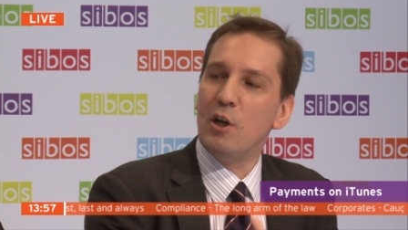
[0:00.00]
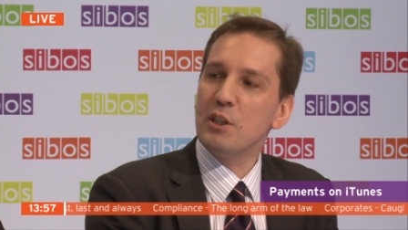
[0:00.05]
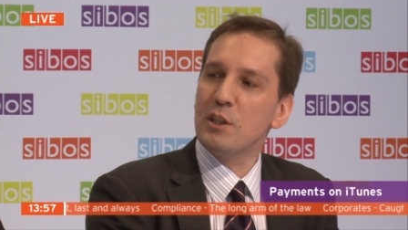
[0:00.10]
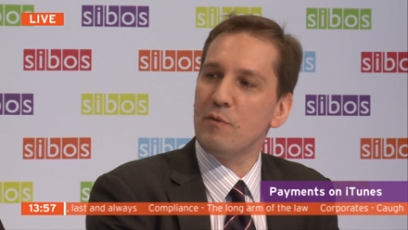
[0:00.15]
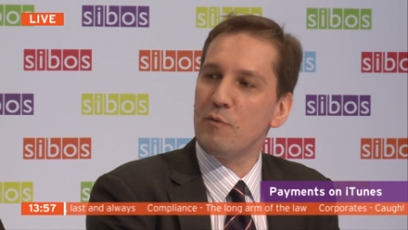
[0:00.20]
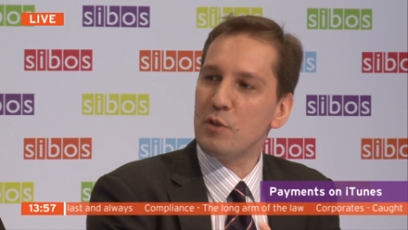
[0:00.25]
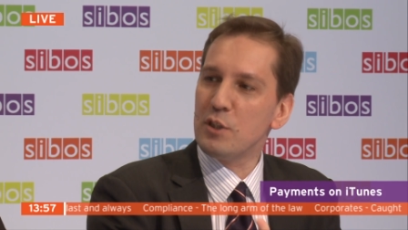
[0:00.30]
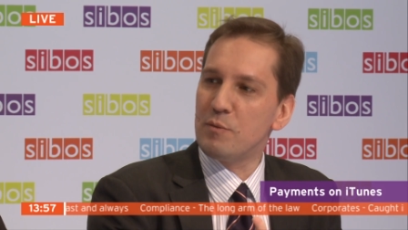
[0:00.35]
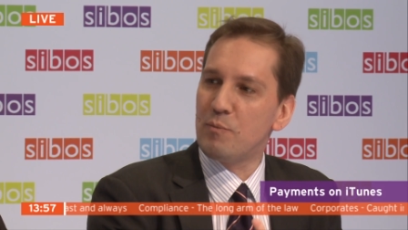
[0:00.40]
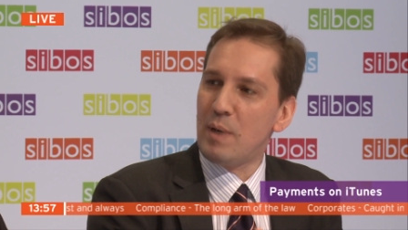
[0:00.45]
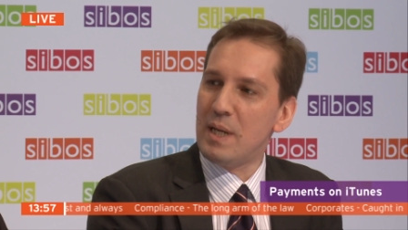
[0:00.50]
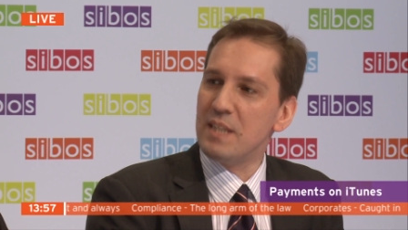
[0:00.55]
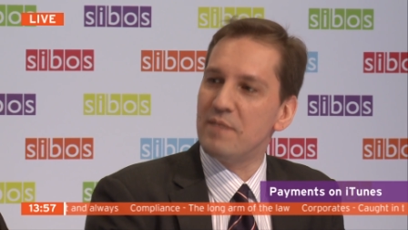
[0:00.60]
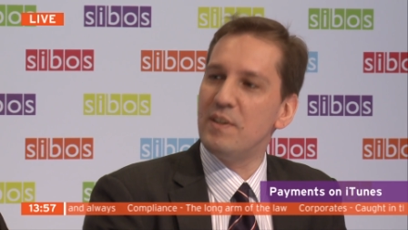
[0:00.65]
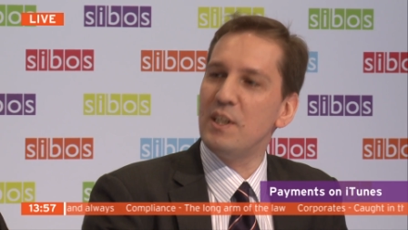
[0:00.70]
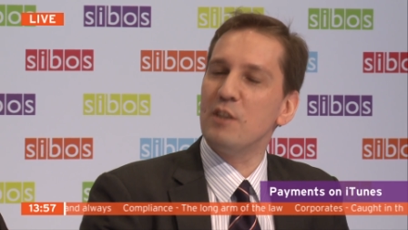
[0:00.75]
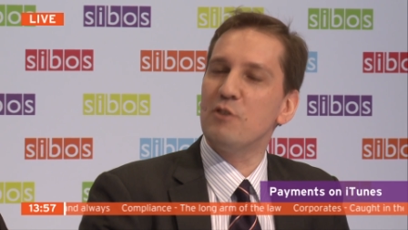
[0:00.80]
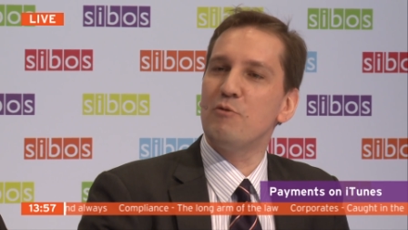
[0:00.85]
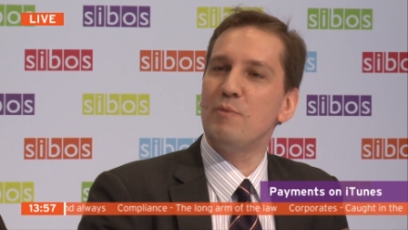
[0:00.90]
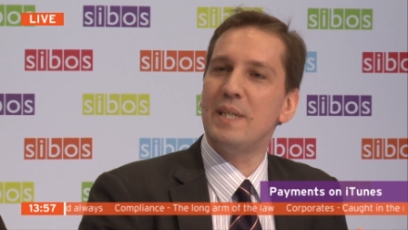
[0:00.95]
a lot of those
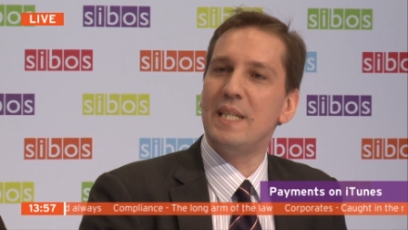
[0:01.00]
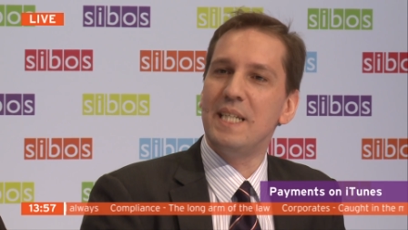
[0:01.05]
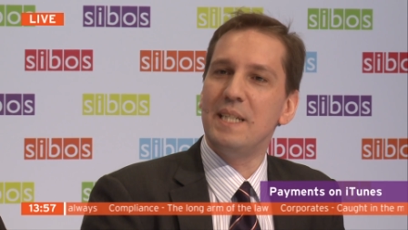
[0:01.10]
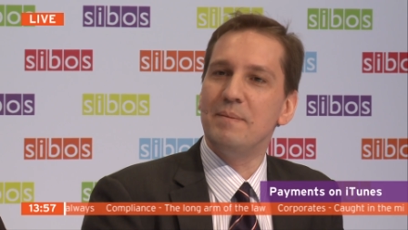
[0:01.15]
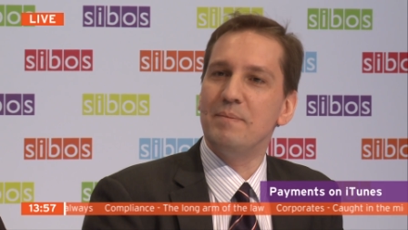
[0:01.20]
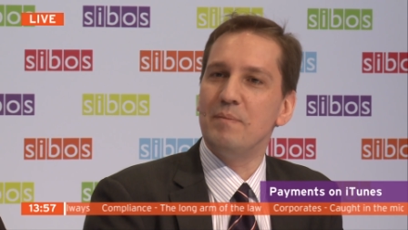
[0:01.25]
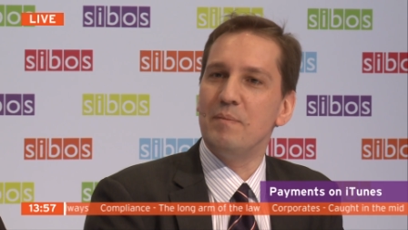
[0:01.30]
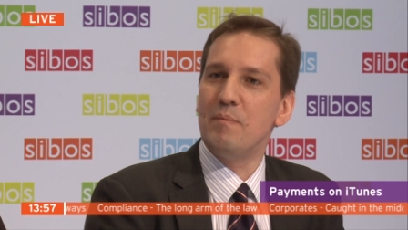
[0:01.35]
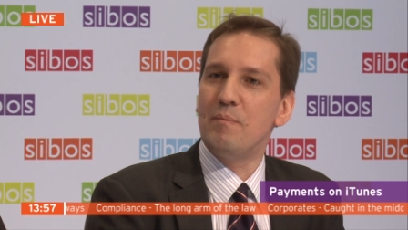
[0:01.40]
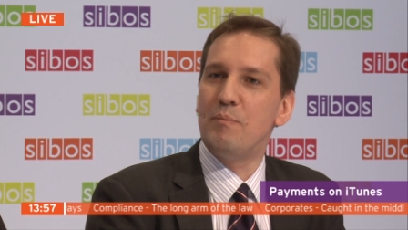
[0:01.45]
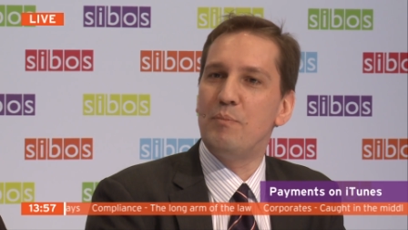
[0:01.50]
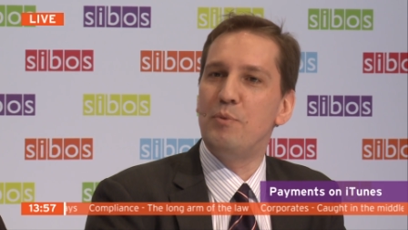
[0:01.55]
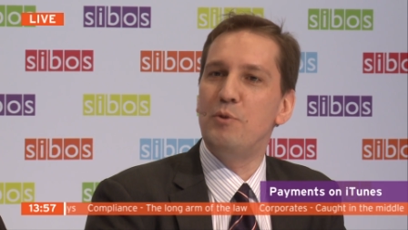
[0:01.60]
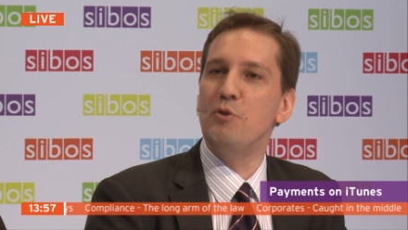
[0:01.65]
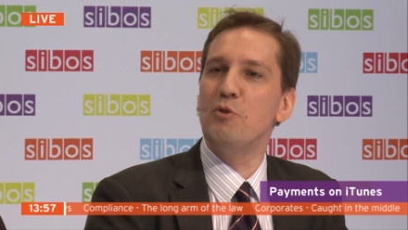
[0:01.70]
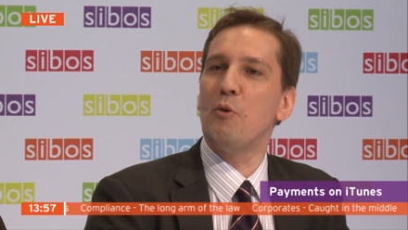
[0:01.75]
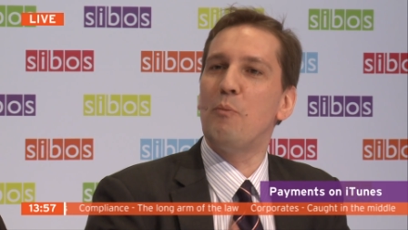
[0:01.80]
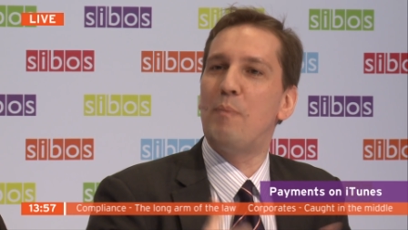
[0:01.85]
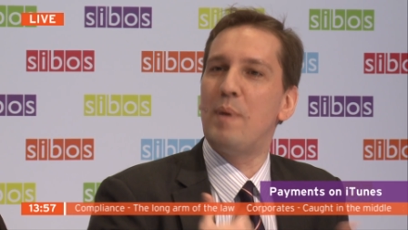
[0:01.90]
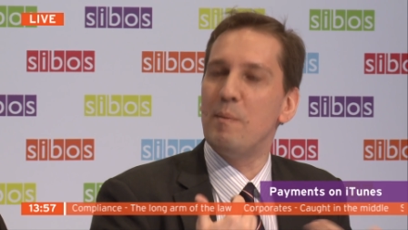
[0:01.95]
brands, they're not really pure